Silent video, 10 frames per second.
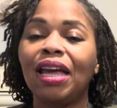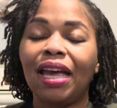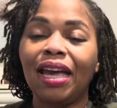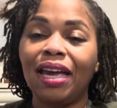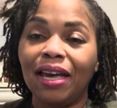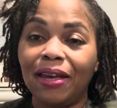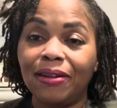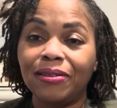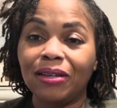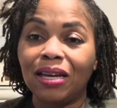
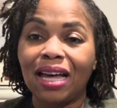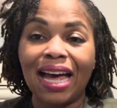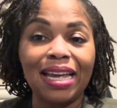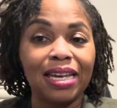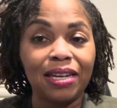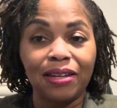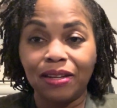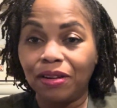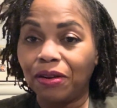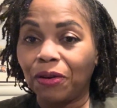And I get it,
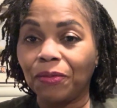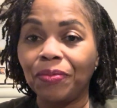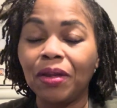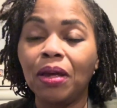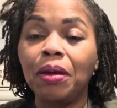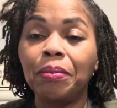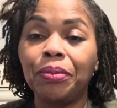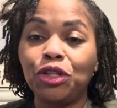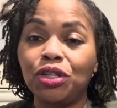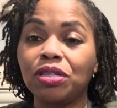
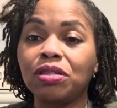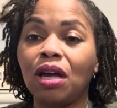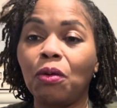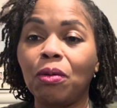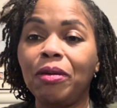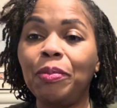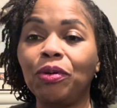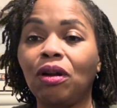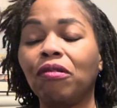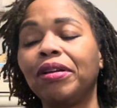but just when
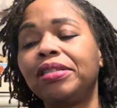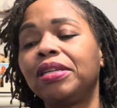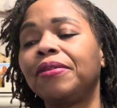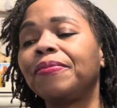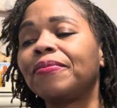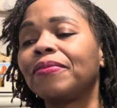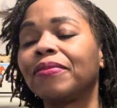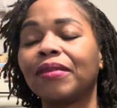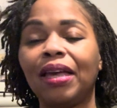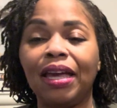people are renting,
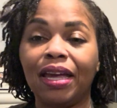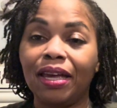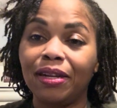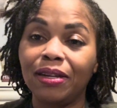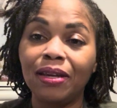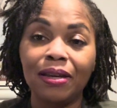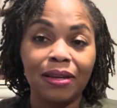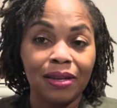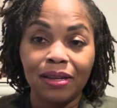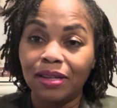and,
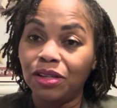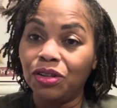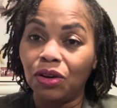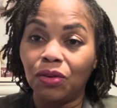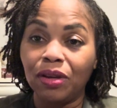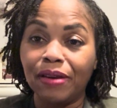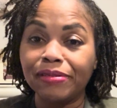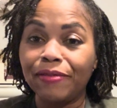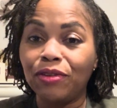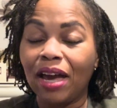
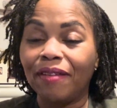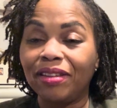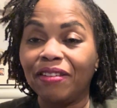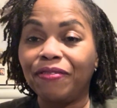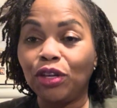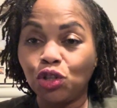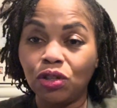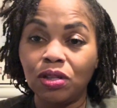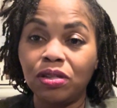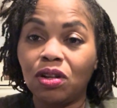if you have the
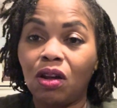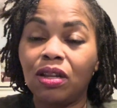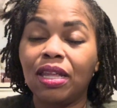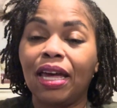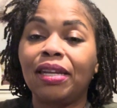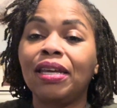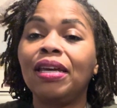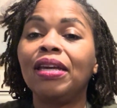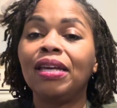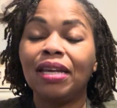evictions and all of that,
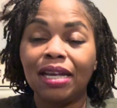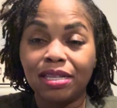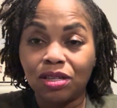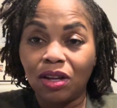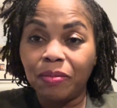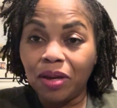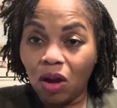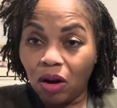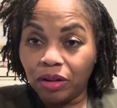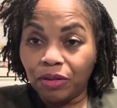it's going to be
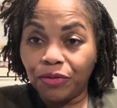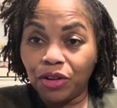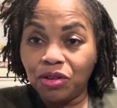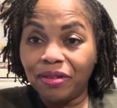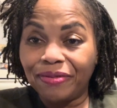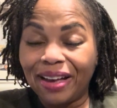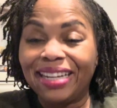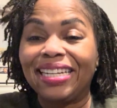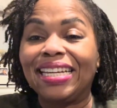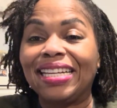harder for you to
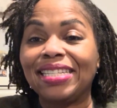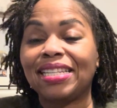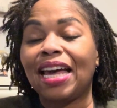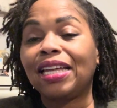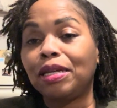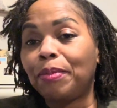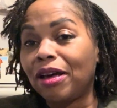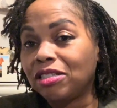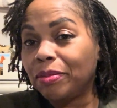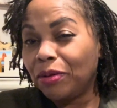find exactly
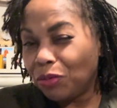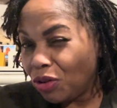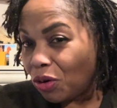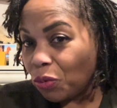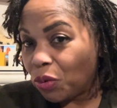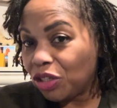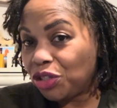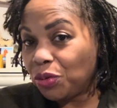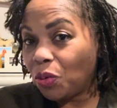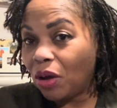possibly, what
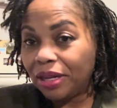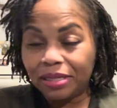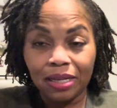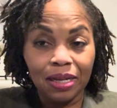you want.